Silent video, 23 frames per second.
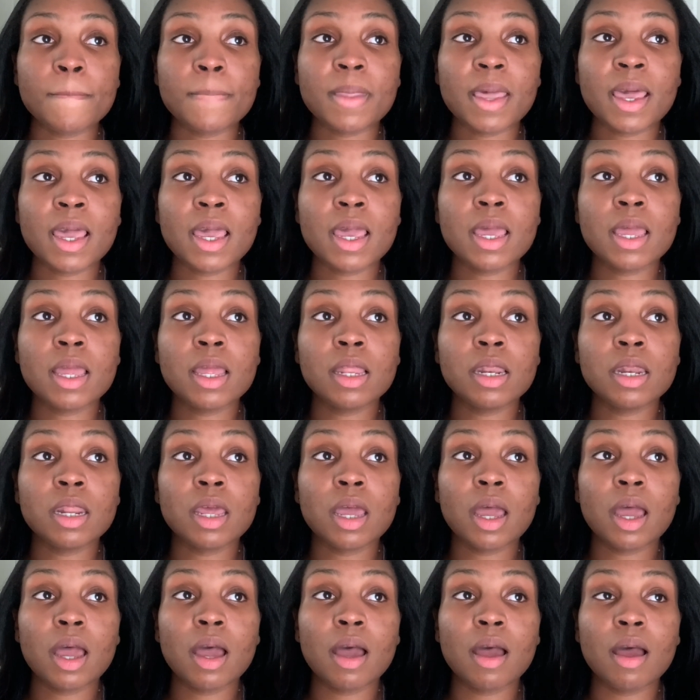And
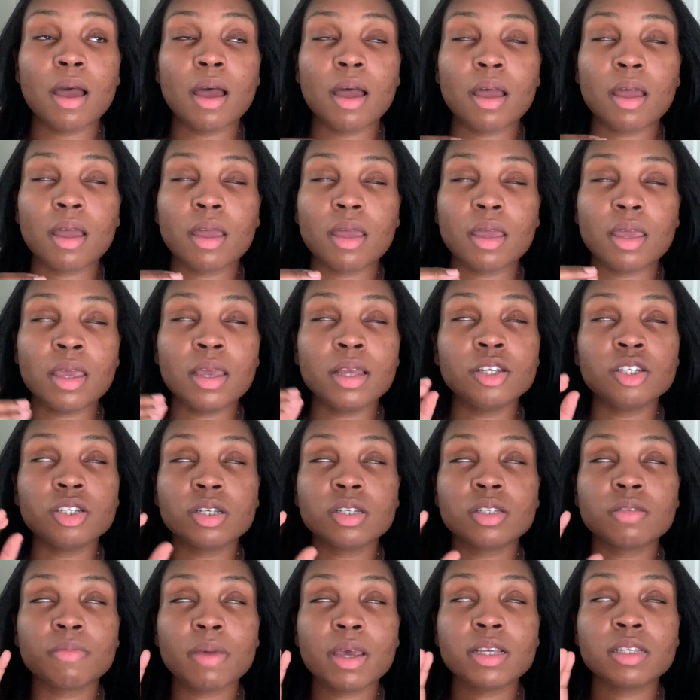it
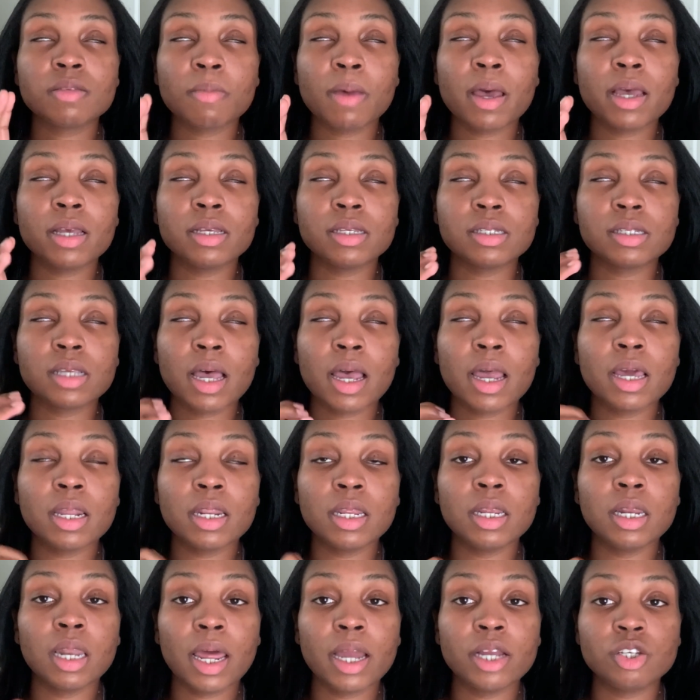just makes my
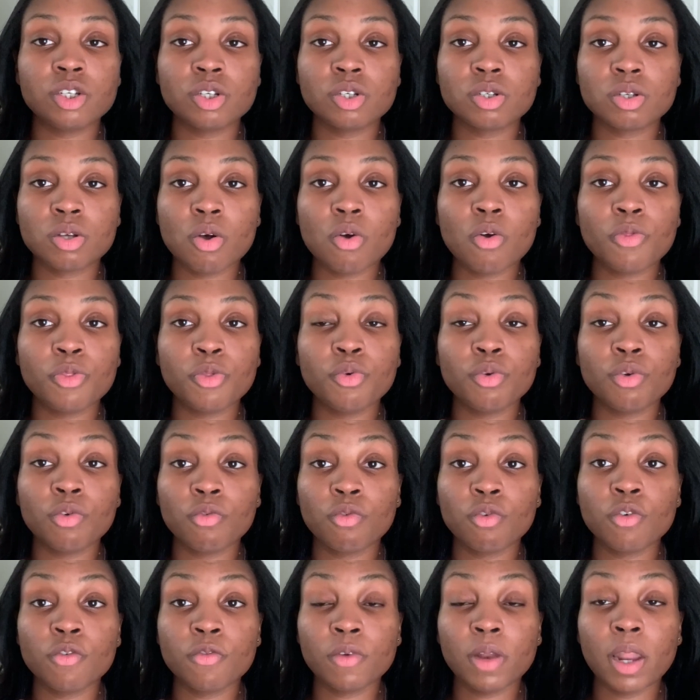anxiety like just go through the
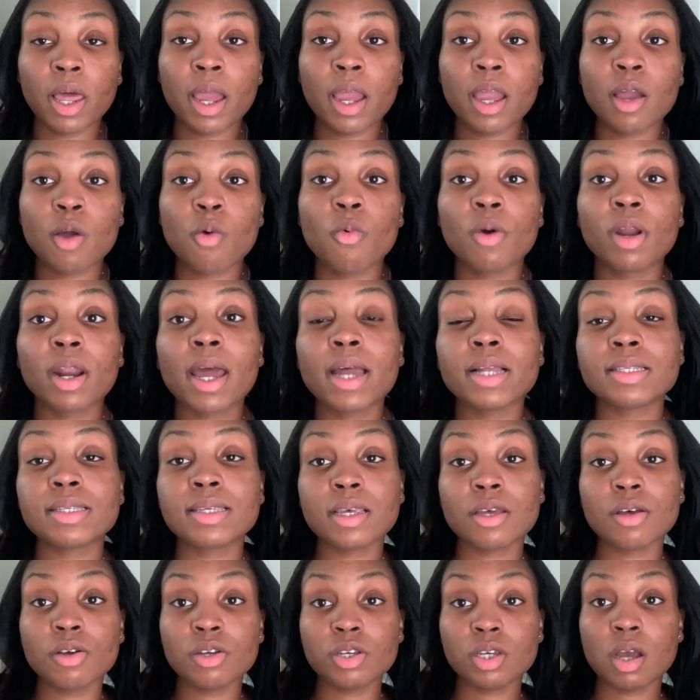roof. Like when I
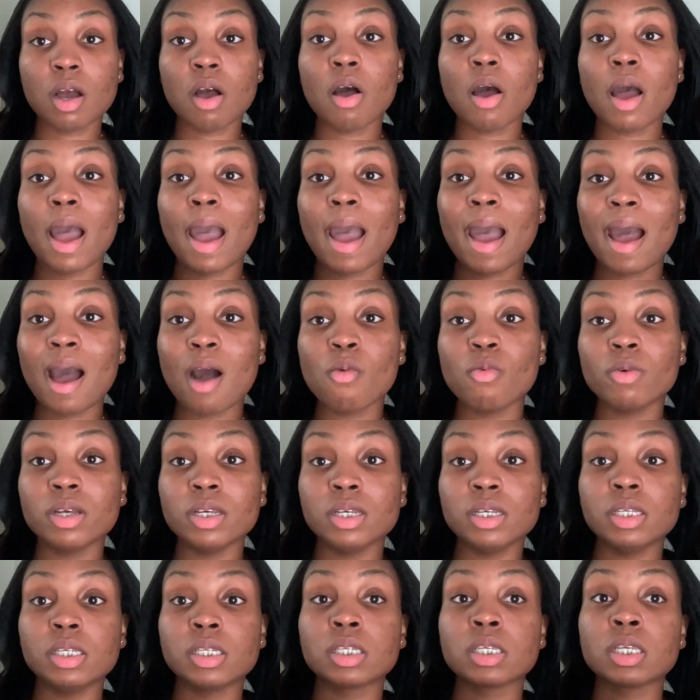tell y'all I
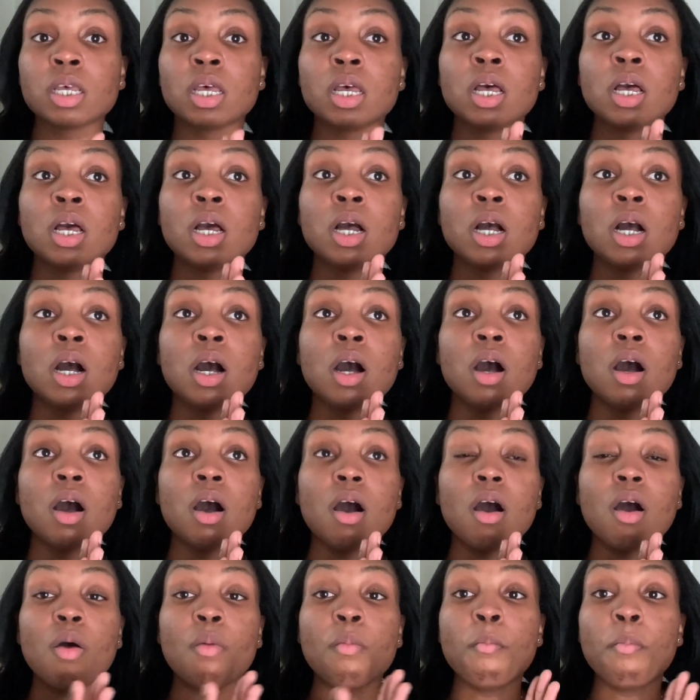was
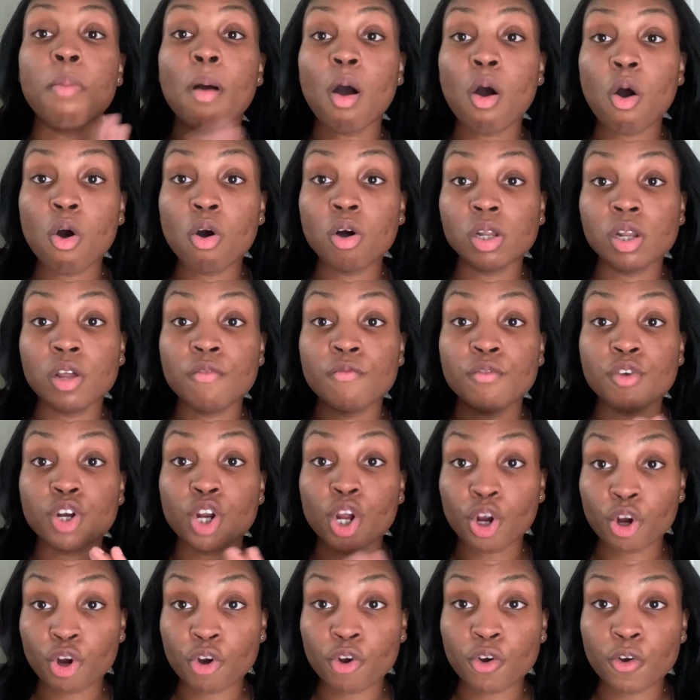a ball of
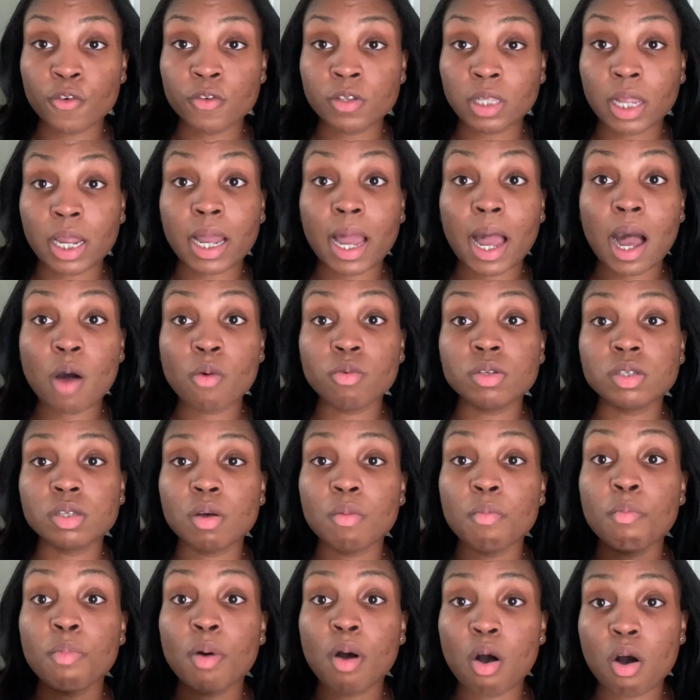nerves, like I was a
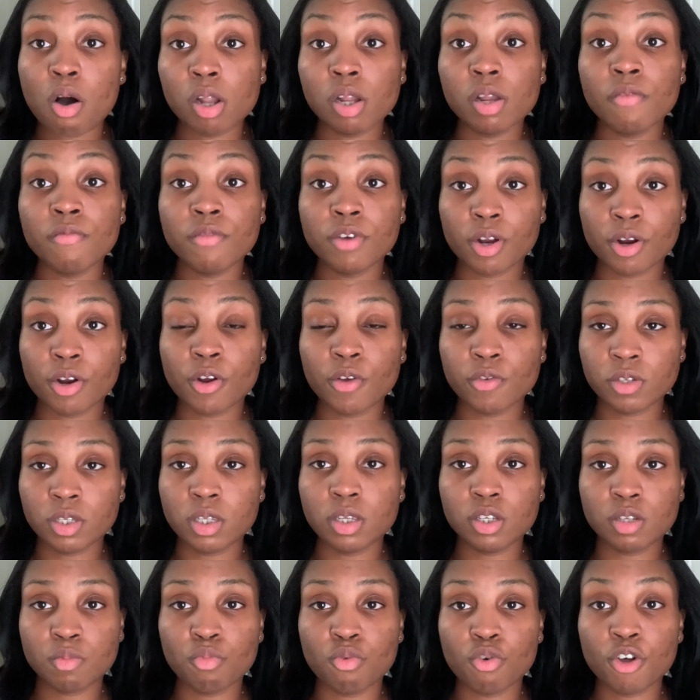ball of nerves
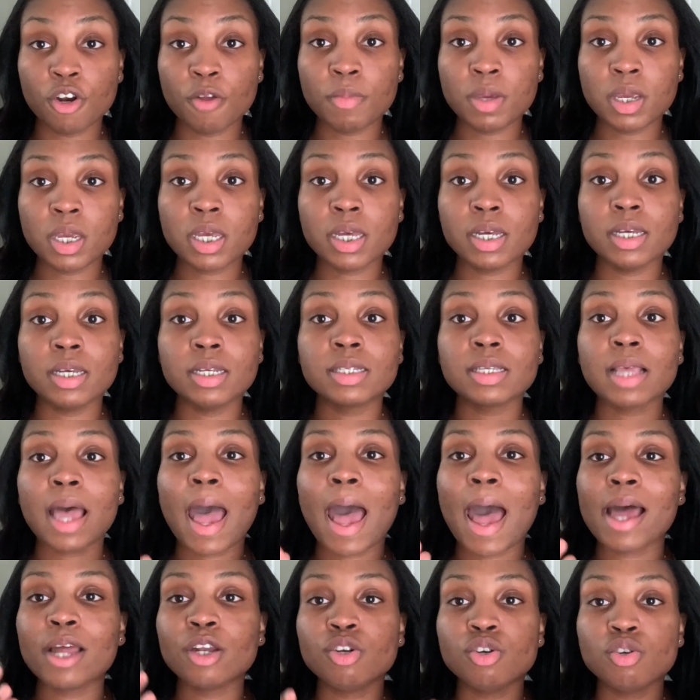this morning because
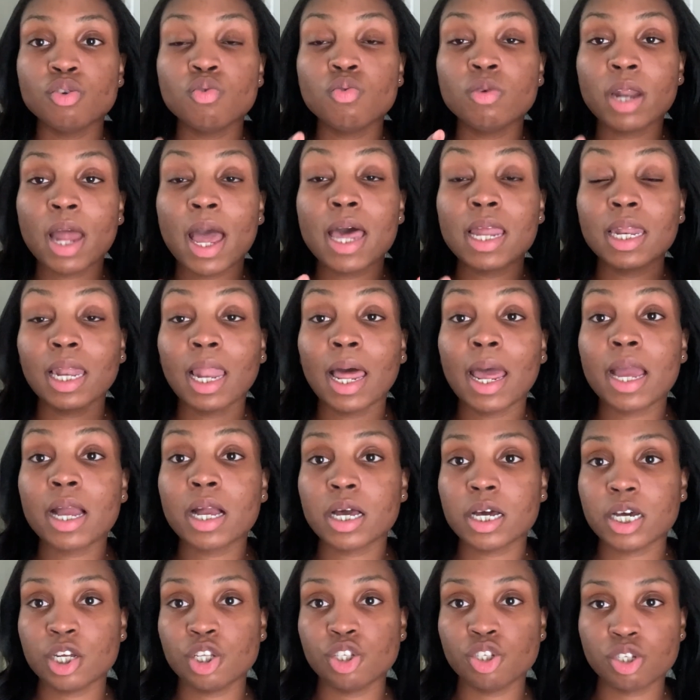I do not like
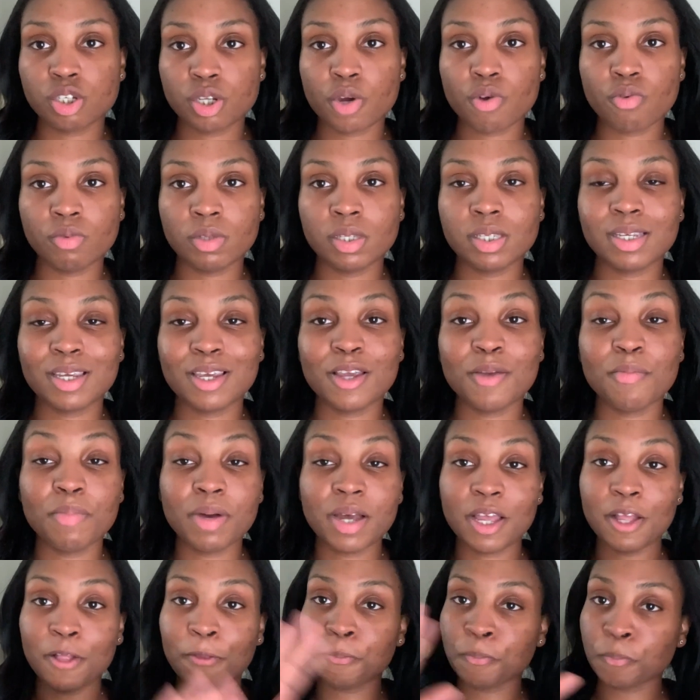uncertainty.
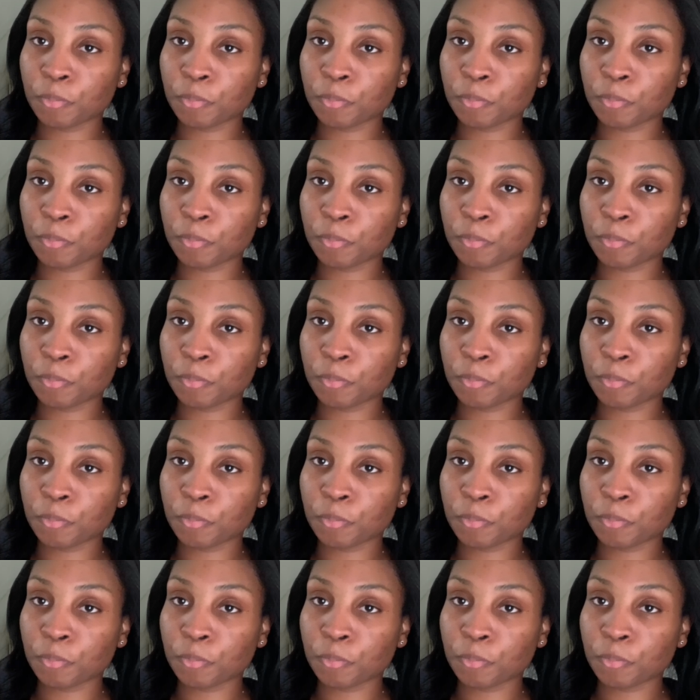But